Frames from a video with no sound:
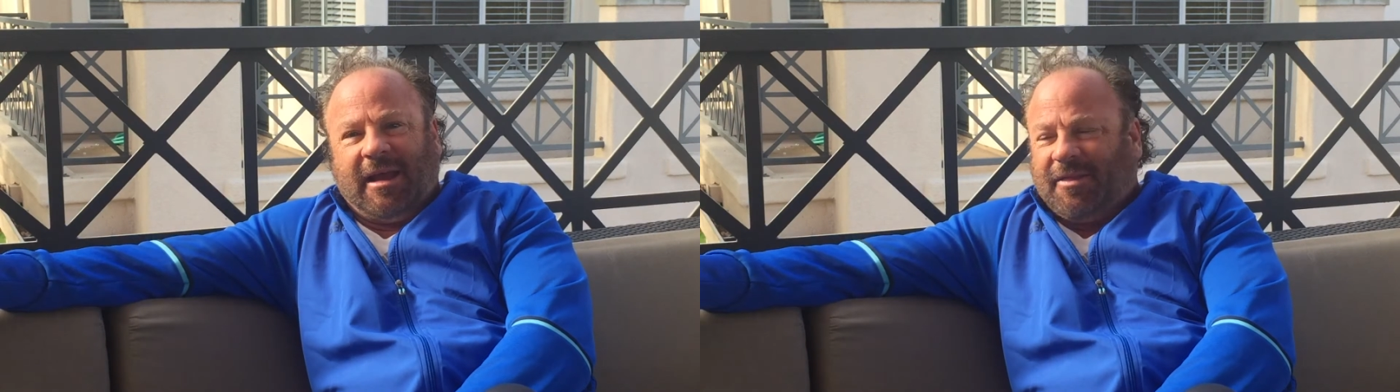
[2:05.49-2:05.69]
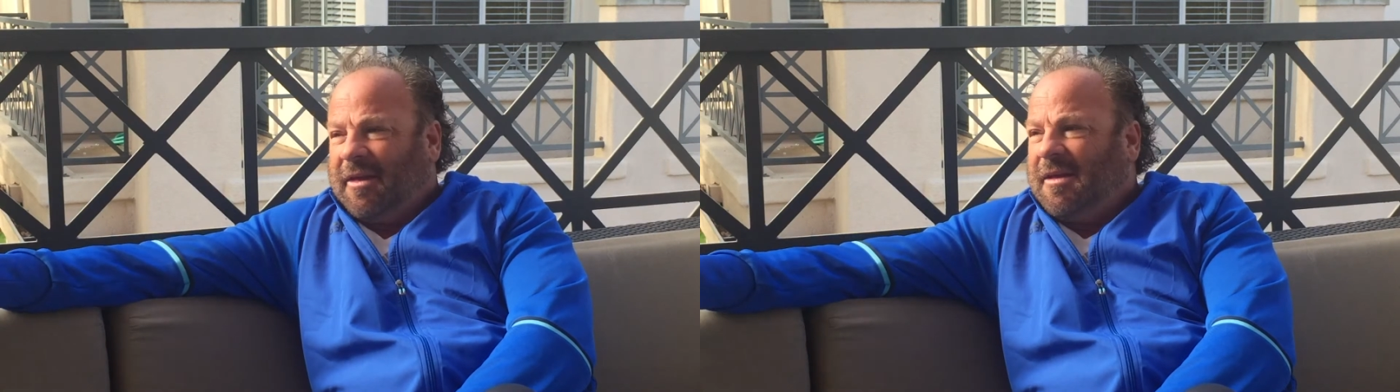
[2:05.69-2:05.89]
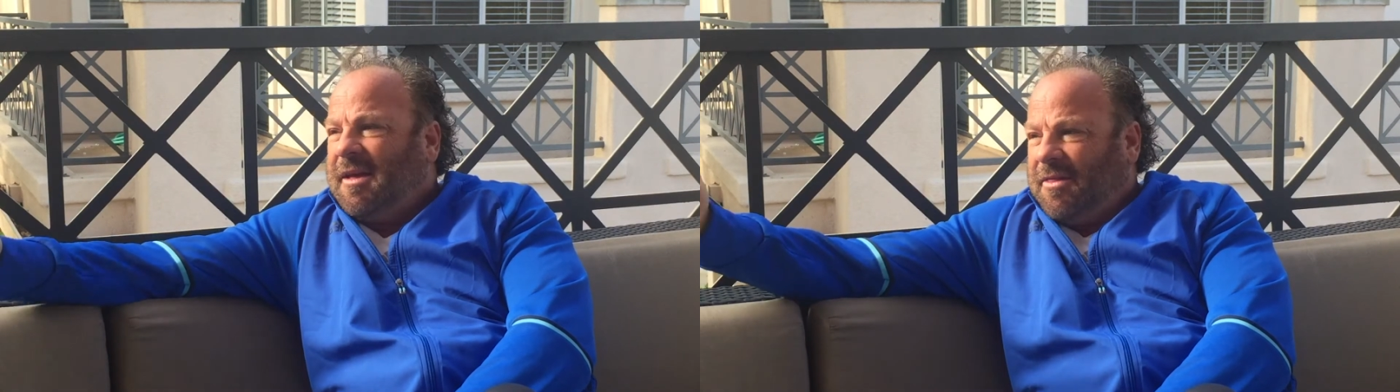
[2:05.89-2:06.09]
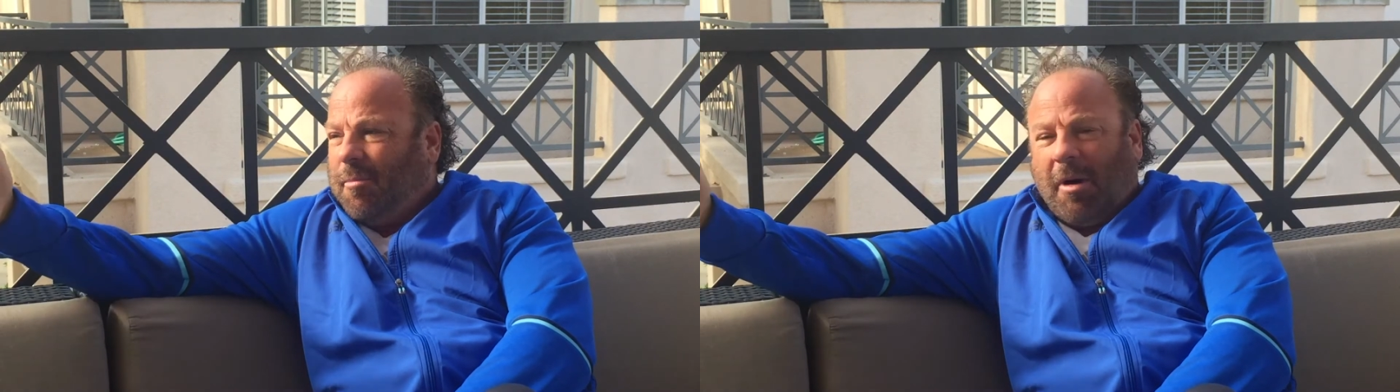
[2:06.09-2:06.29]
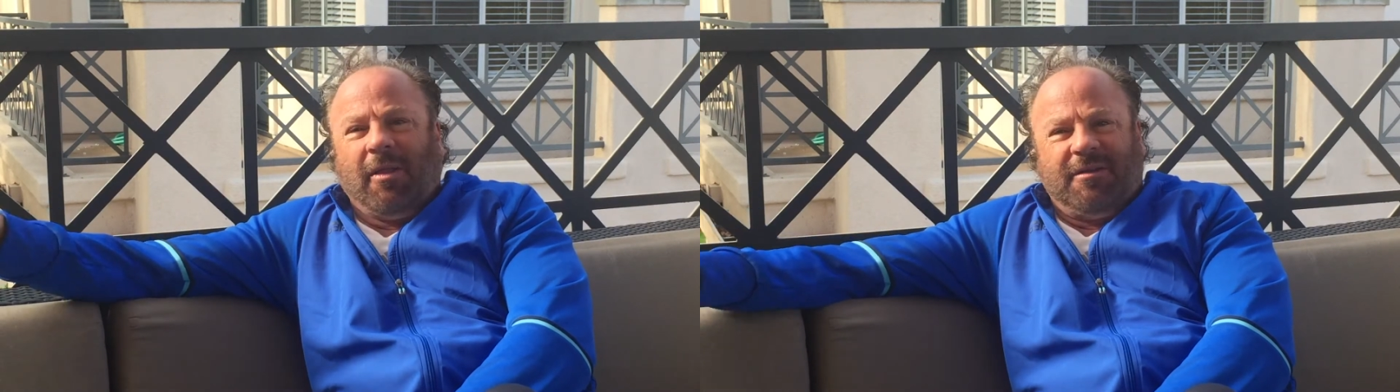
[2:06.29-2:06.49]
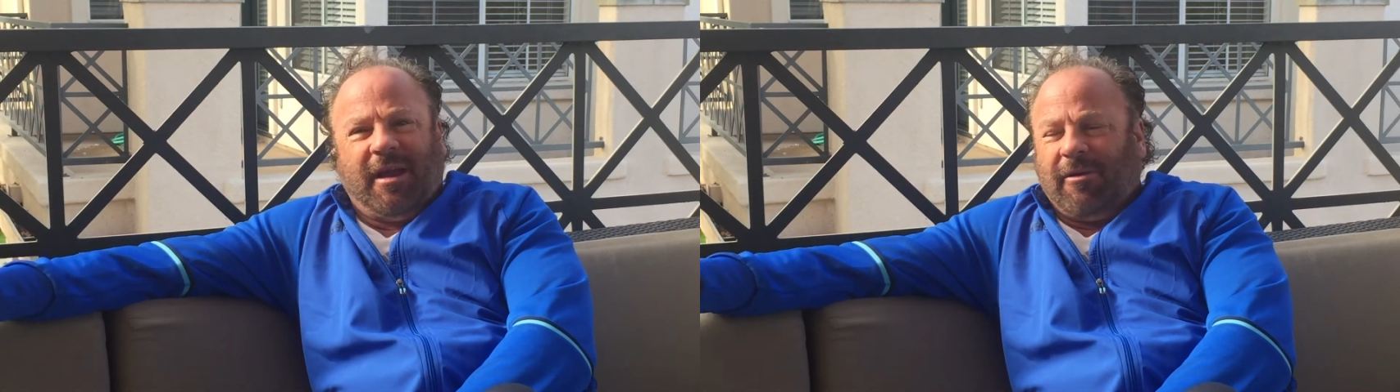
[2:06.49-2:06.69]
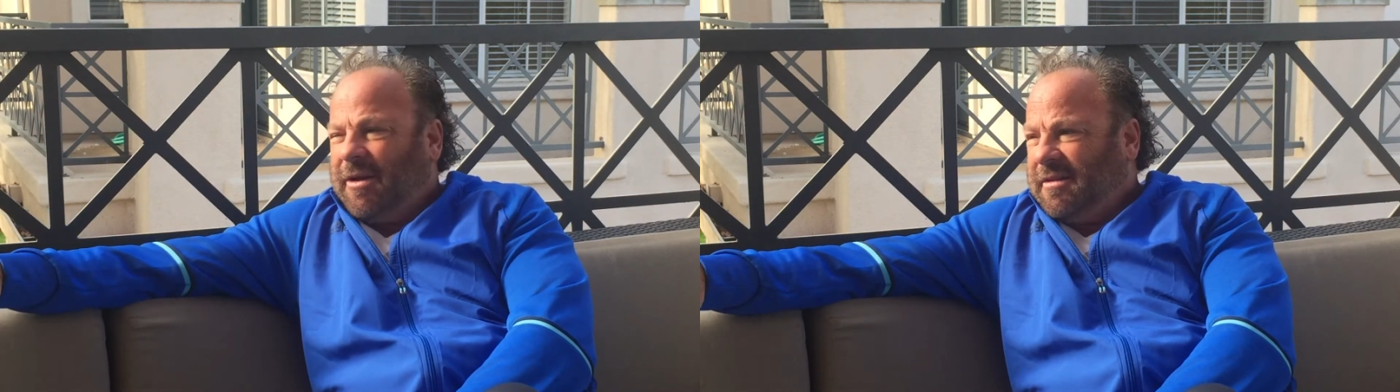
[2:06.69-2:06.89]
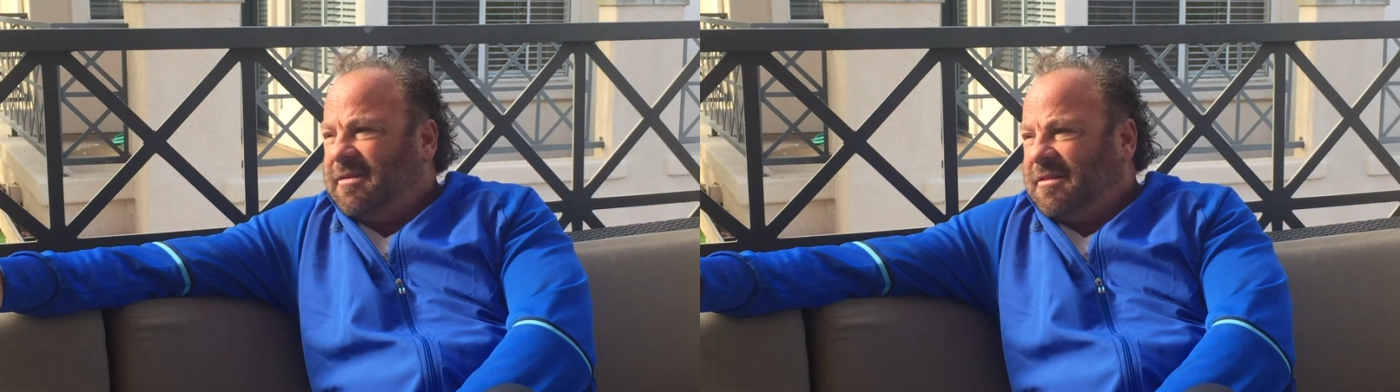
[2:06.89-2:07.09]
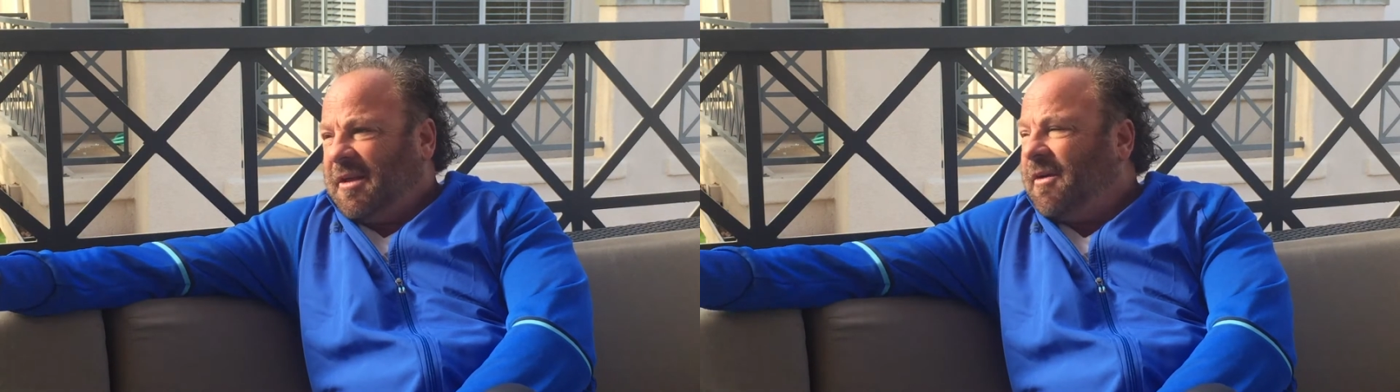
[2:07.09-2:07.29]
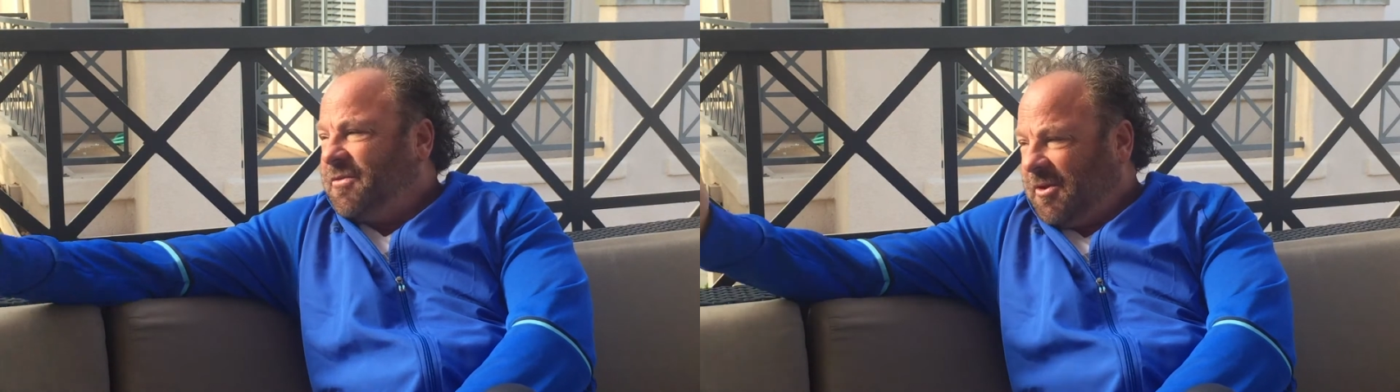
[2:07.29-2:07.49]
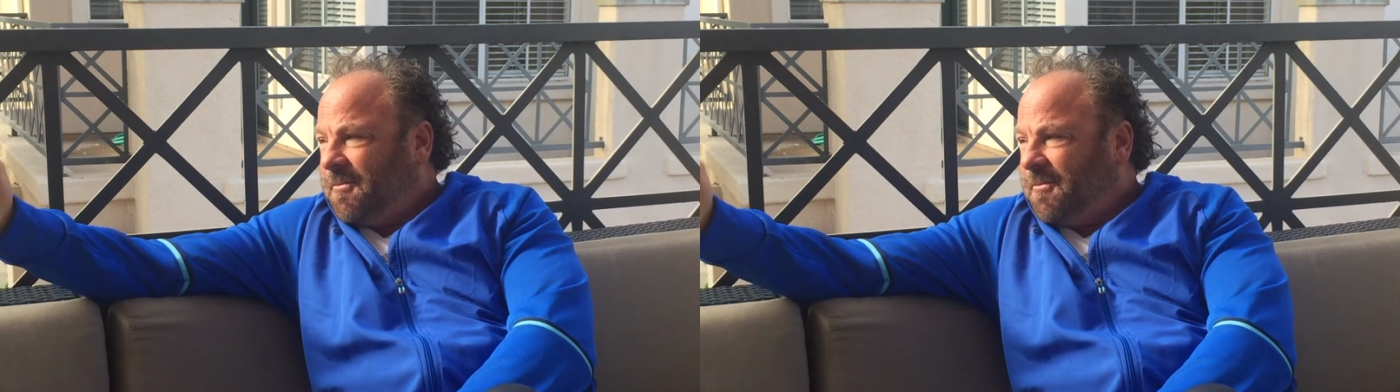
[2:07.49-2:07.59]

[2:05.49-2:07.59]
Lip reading: like the Bollettieri's and stuff.